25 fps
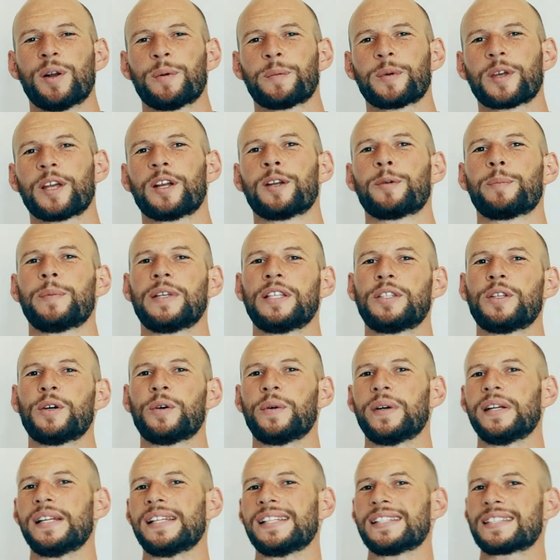what I'm going to be
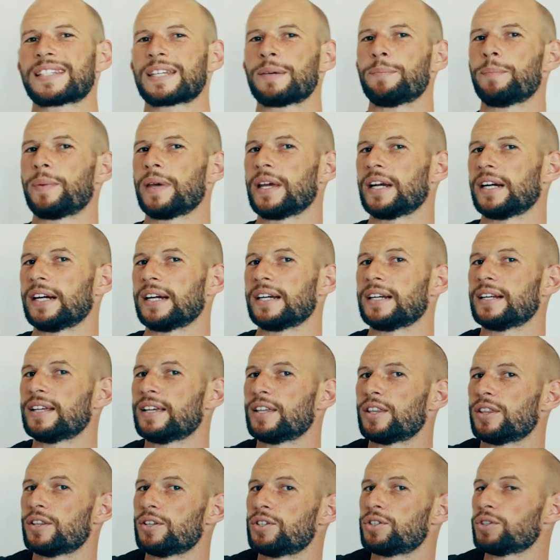doing is comparing
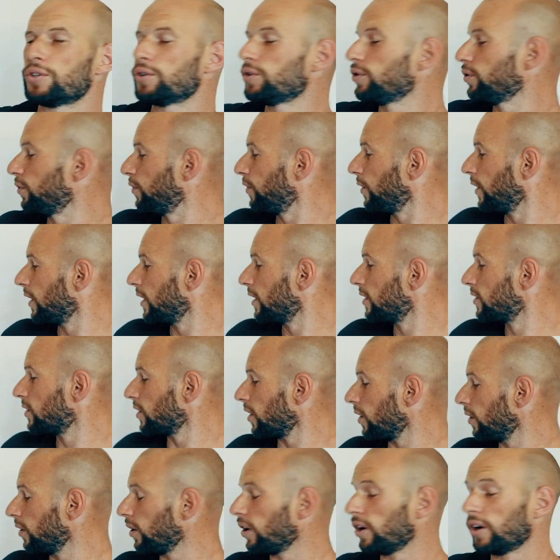the Joovv
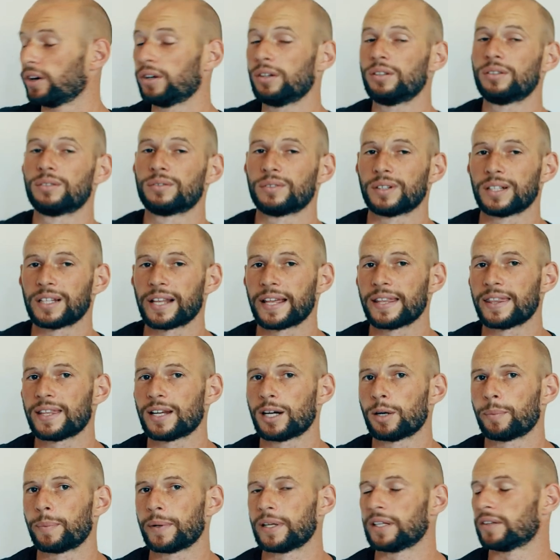Solo red light
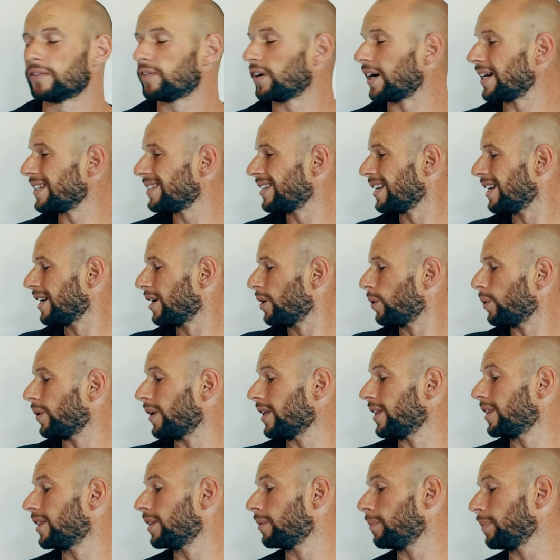therapy device
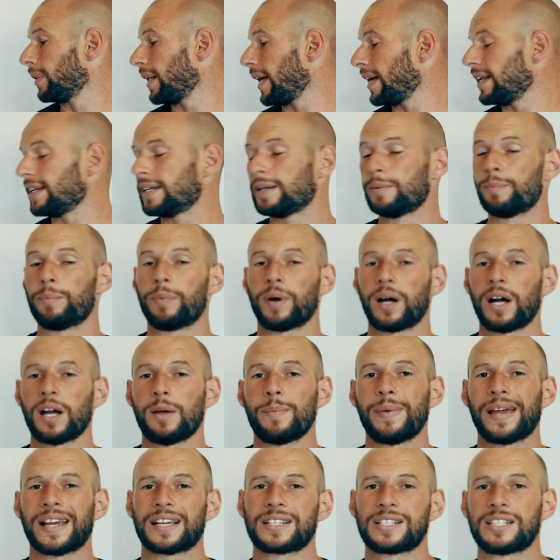with the Platinum
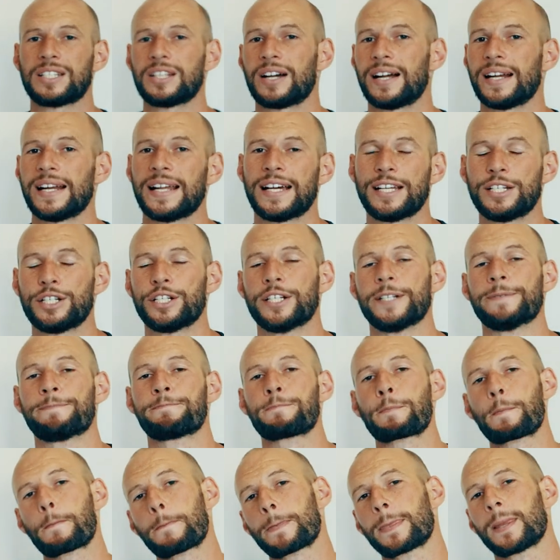BioMax 900.
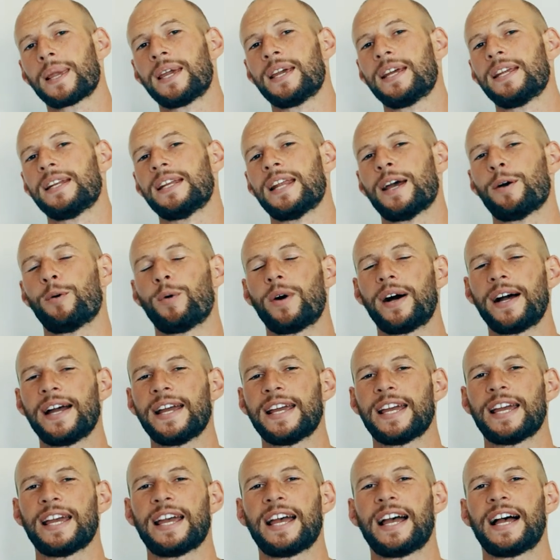Now,
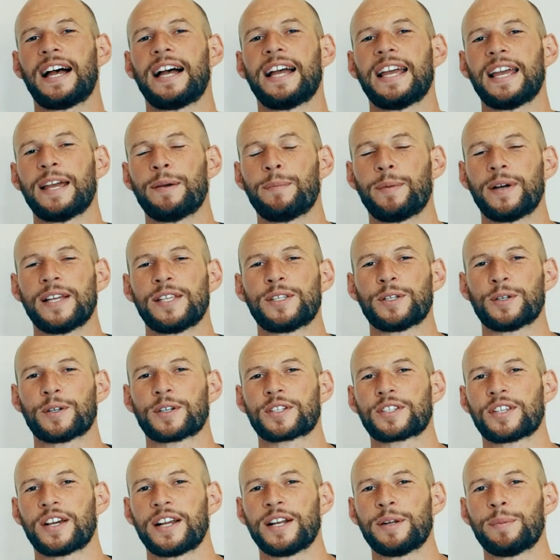why am I
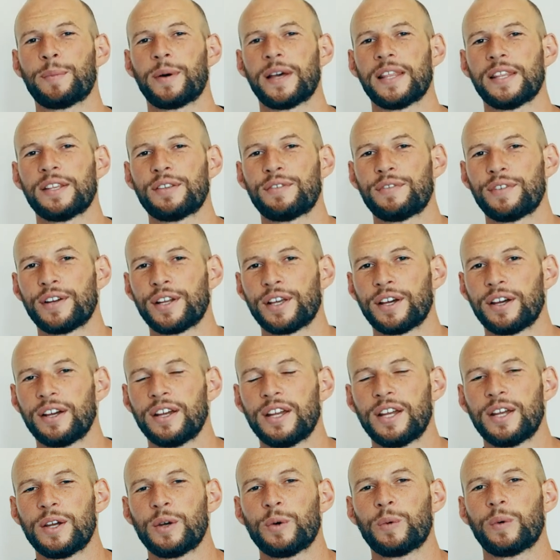so excited by this
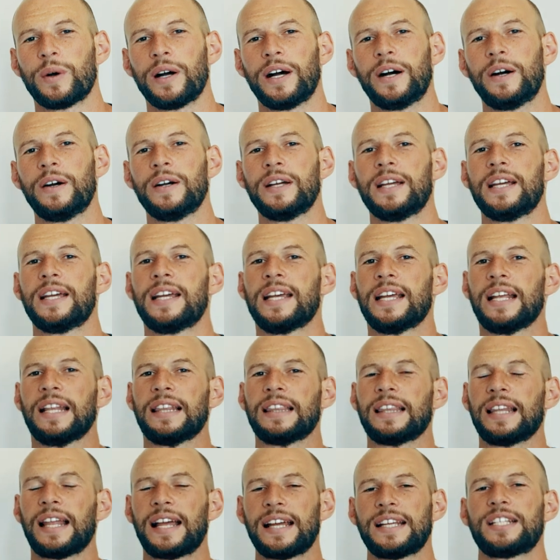video? Well,
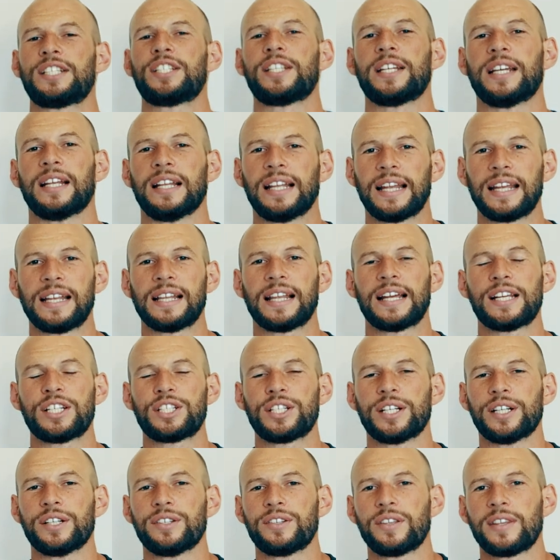late last year
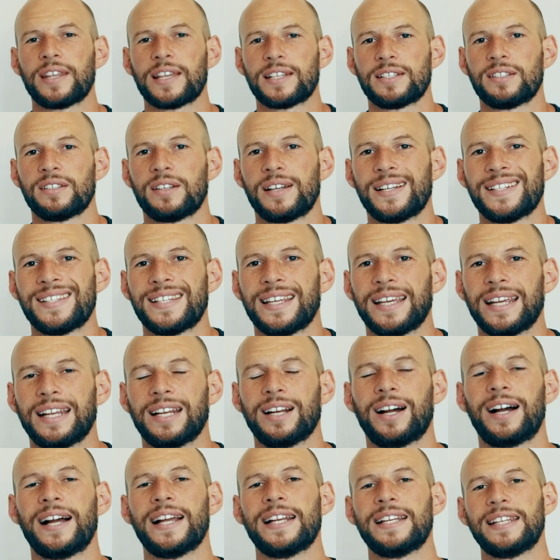in
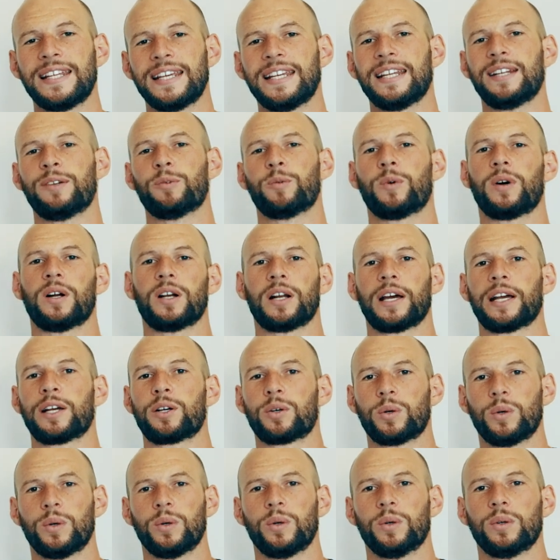2019, I did what I
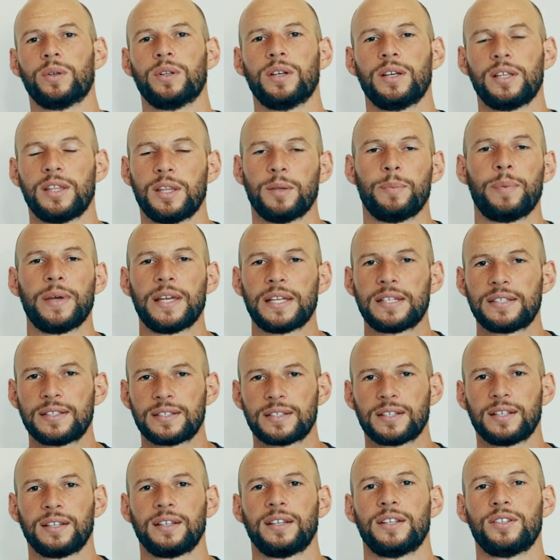called the
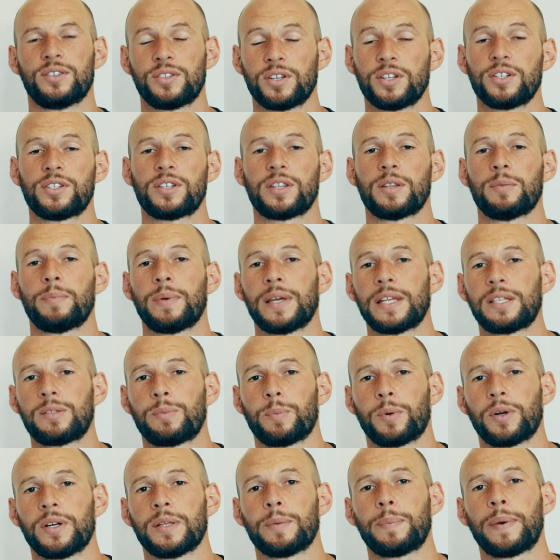best, in search of the
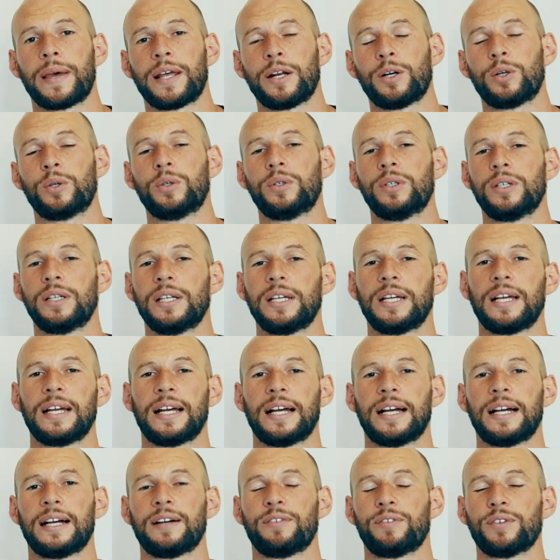best body panel
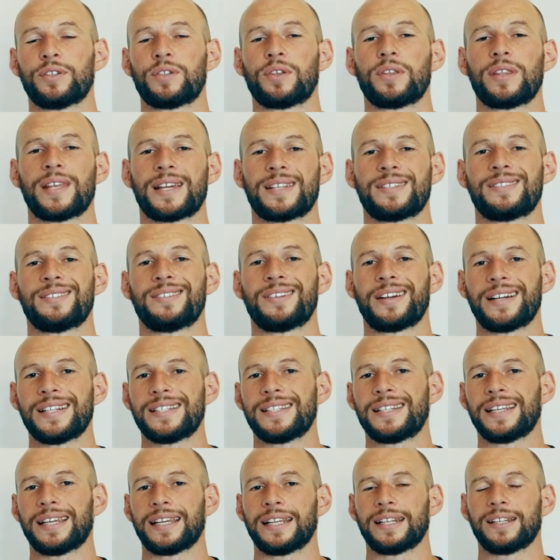for
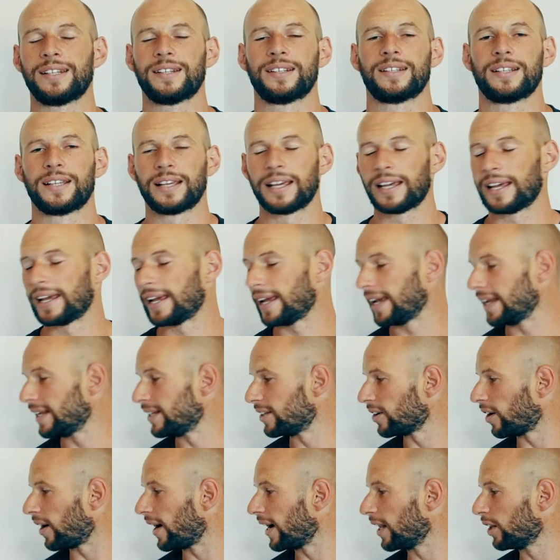2019.
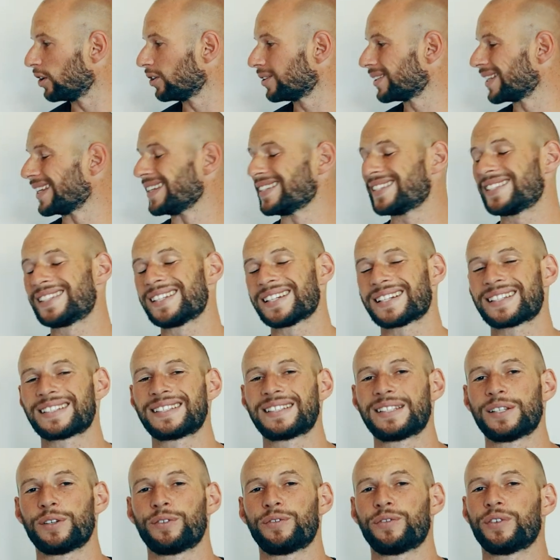And I looked at
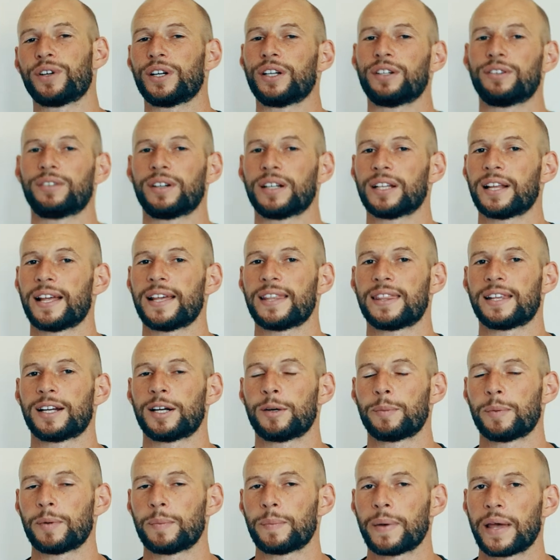6 different red light
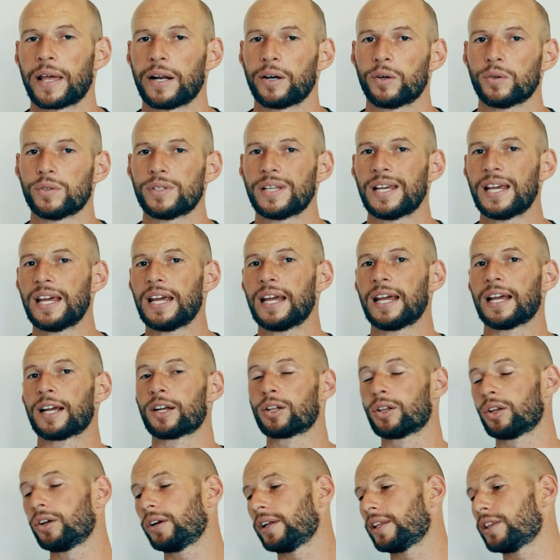therapy panels,
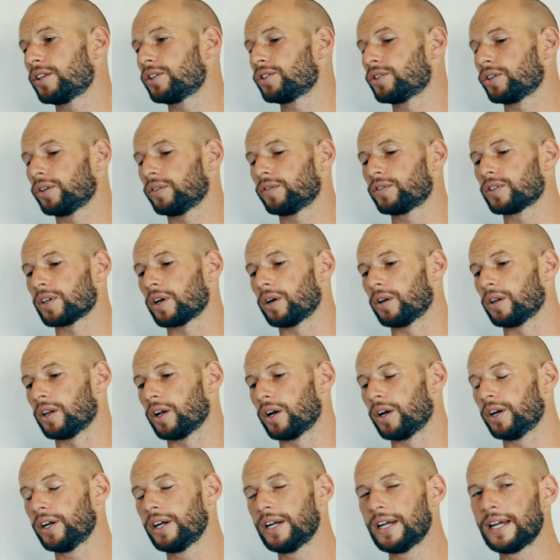including the Joovv
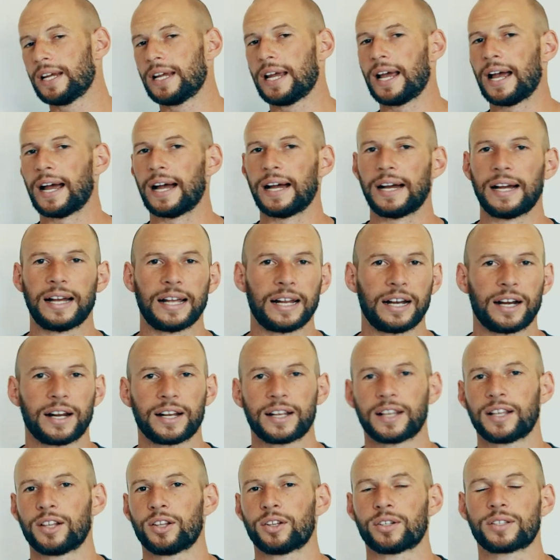Solo. And
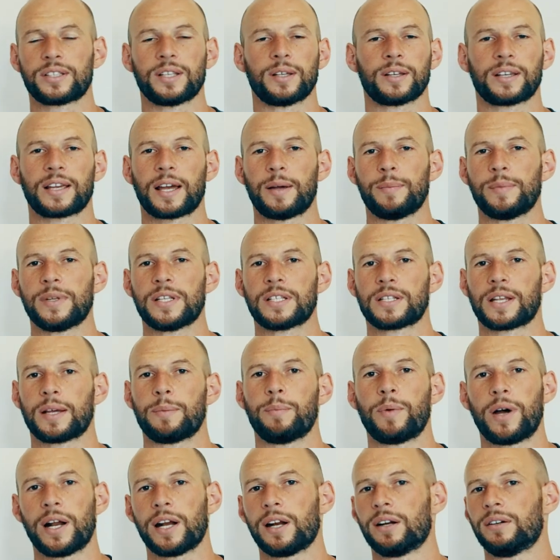I looked at companies
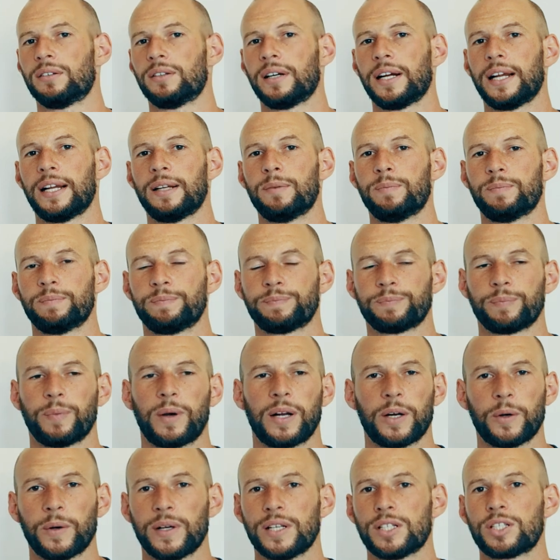like MitoRed,
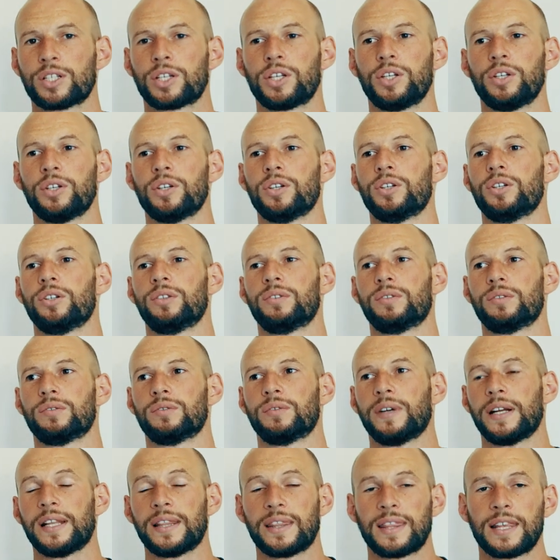
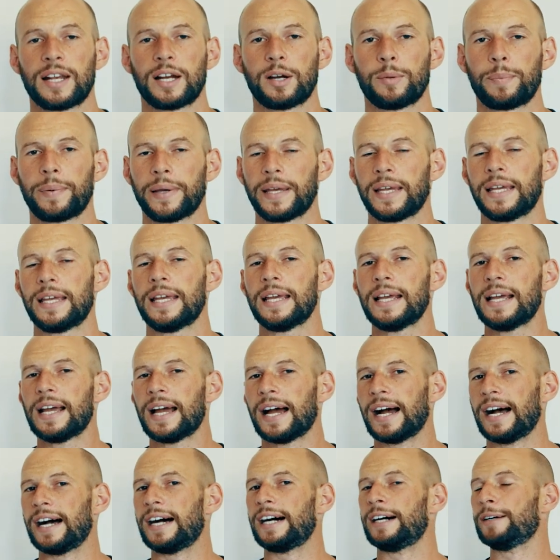MitoHQ, Red Therapy.
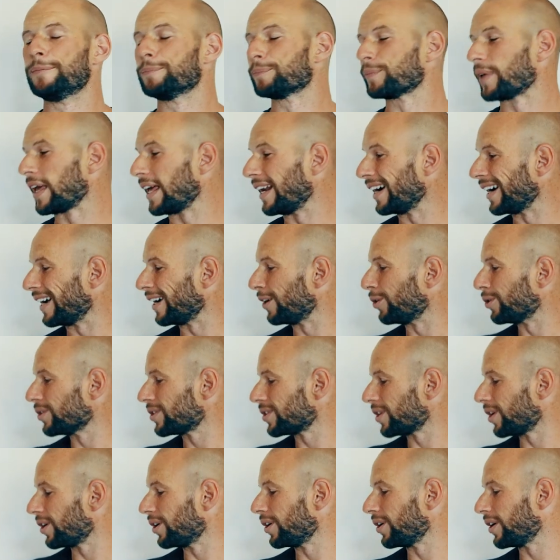And I
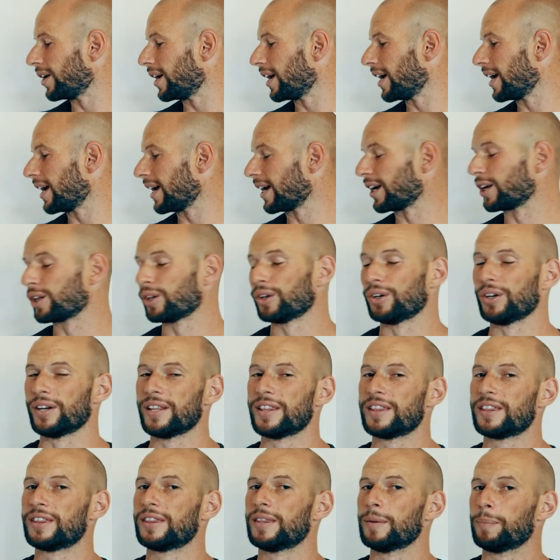also
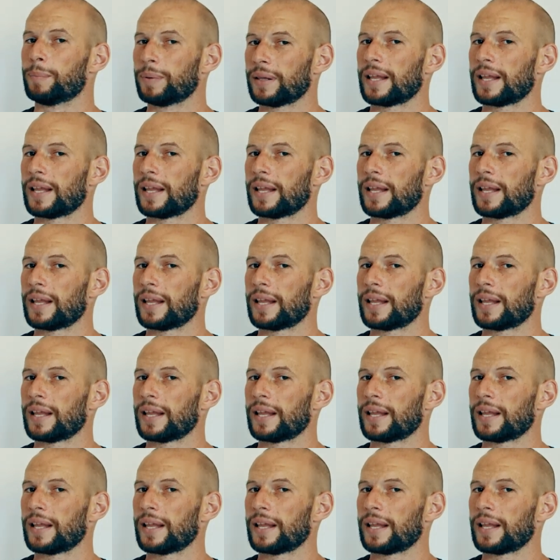included the